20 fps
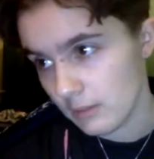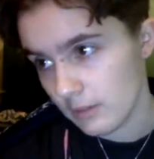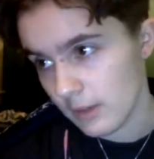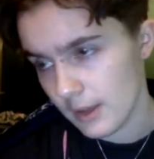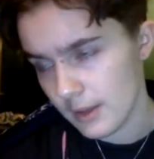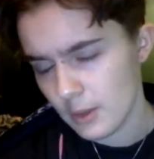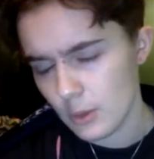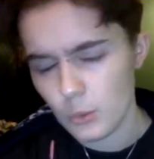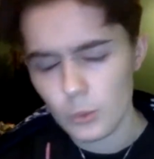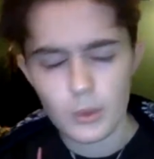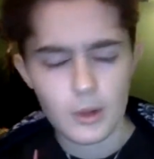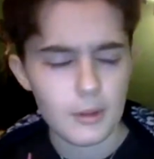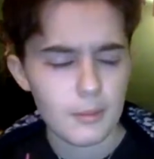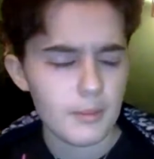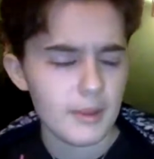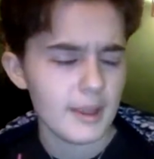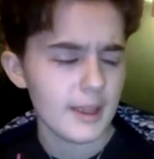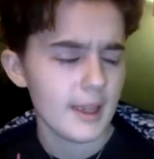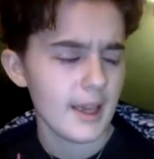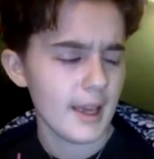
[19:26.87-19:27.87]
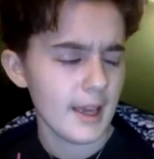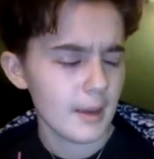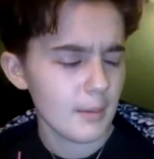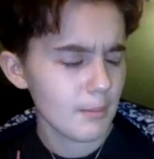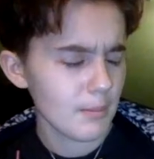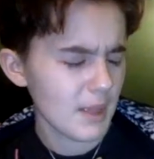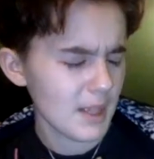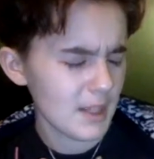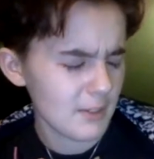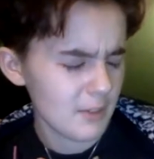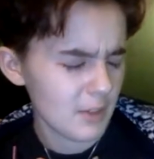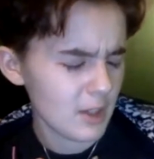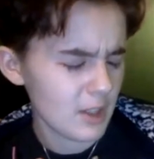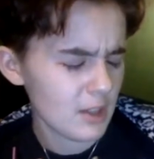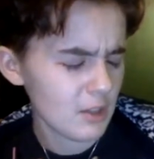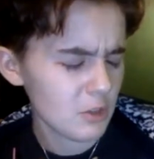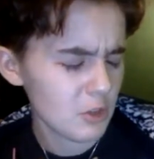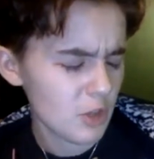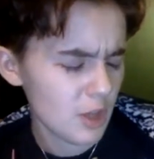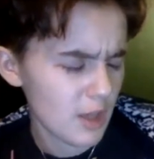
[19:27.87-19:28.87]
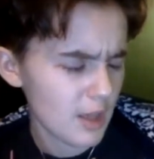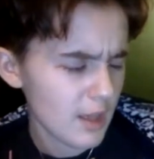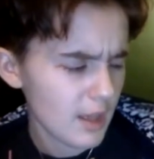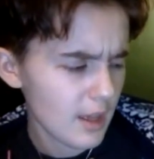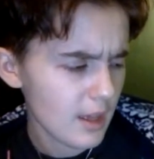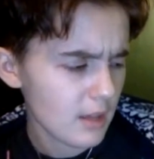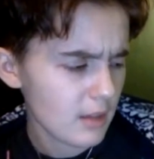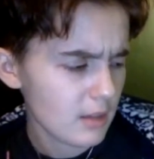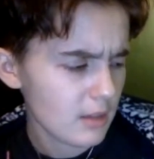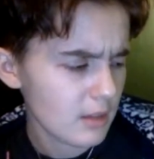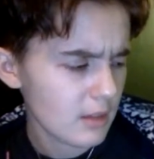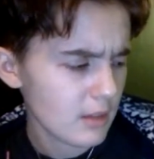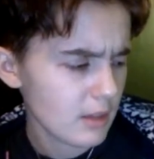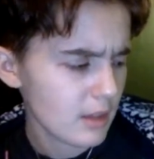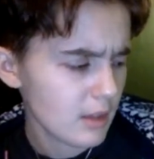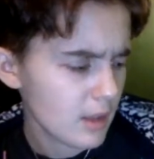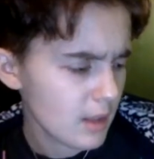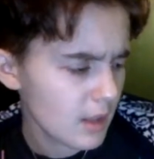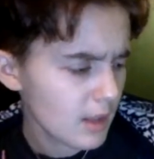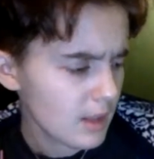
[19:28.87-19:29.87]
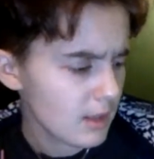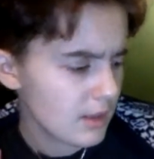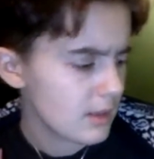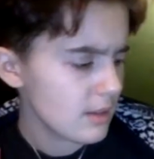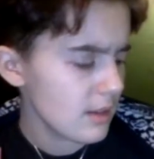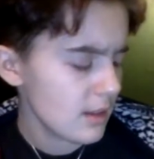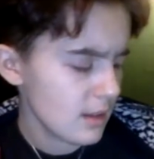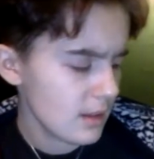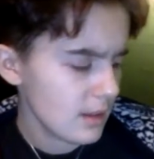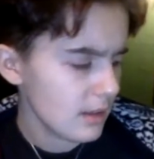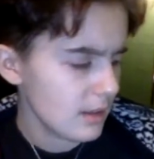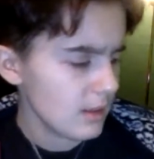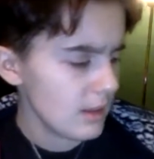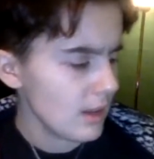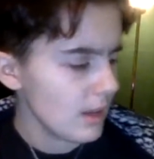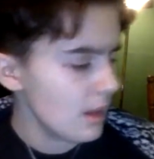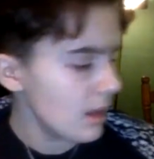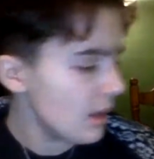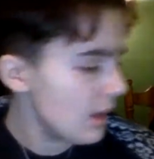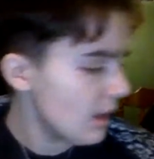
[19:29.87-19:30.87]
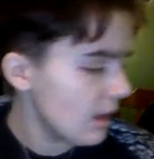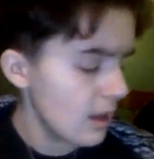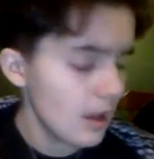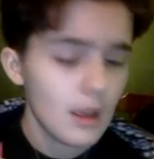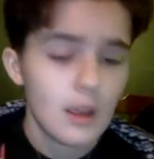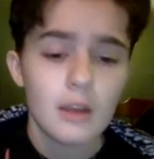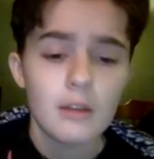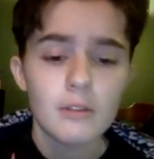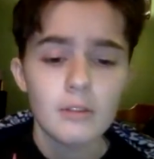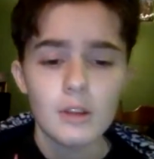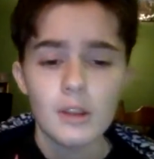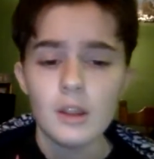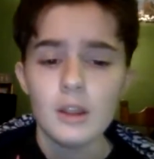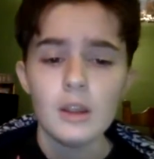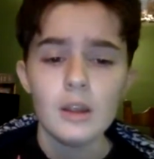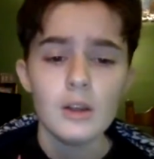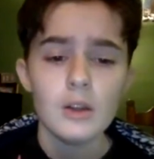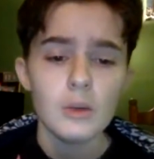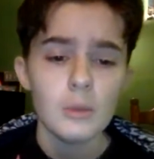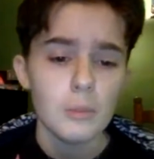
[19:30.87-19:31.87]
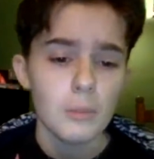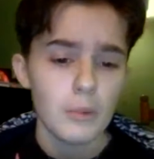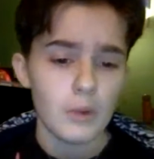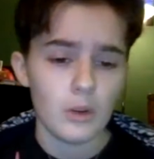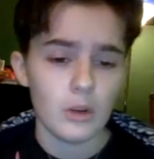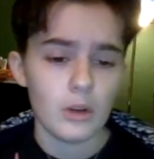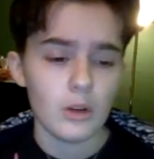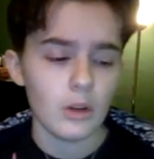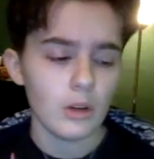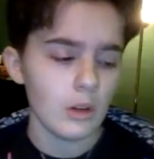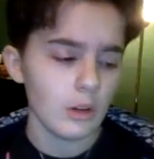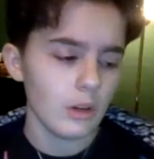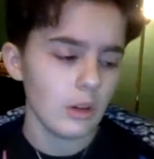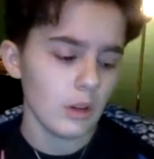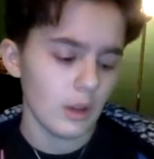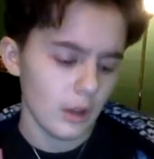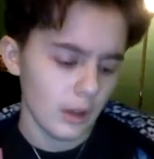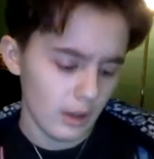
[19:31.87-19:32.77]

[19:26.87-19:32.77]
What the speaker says: How the world became peaceful and just. It's inevitable,